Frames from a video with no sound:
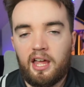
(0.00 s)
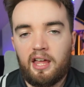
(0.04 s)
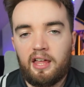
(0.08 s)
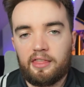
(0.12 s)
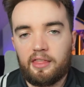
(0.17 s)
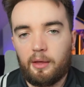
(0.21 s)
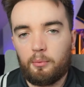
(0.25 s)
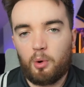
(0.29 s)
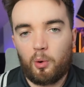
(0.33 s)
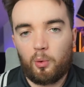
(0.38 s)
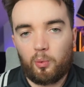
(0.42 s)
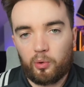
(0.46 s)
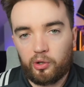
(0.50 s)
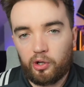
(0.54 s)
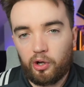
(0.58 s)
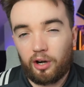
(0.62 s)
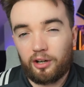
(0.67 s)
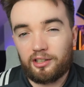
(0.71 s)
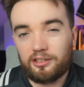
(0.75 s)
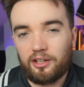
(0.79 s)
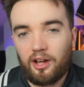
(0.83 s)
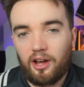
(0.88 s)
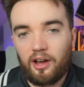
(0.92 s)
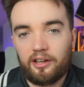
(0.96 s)
than what we are
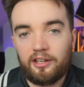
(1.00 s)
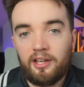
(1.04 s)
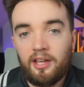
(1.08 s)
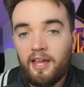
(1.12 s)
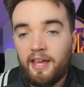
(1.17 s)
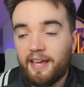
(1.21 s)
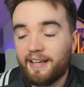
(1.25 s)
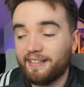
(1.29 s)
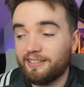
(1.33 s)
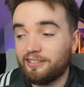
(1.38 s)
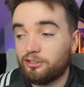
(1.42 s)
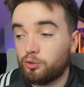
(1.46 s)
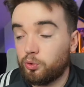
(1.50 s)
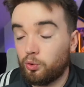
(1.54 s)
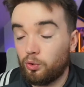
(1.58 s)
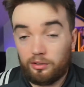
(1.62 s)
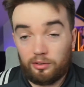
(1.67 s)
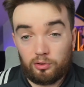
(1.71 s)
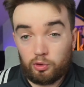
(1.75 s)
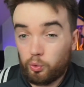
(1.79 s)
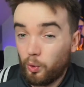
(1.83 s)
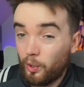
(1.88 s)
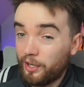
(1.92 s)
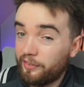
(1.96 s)
now. In
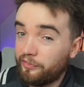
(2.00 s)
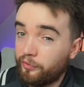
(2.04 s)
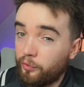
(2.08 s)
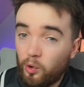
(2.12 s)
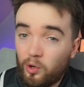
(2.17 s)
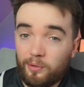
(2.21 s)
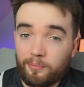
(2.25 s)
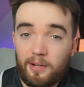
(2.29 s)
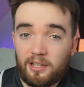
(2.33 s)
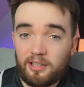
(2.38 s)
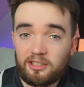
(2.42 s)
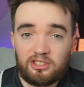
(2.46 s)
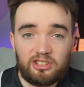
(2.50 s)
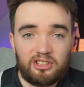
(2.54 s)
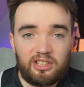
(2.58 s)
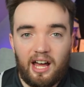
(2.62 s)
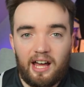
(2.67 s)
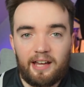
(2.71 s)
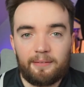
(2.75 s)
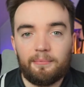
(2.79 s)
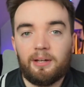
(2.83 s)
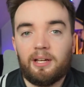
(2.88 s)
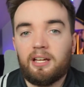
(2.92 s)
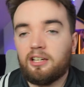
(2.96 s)
24 months'
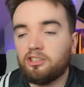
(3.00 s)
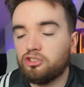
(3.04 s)
time,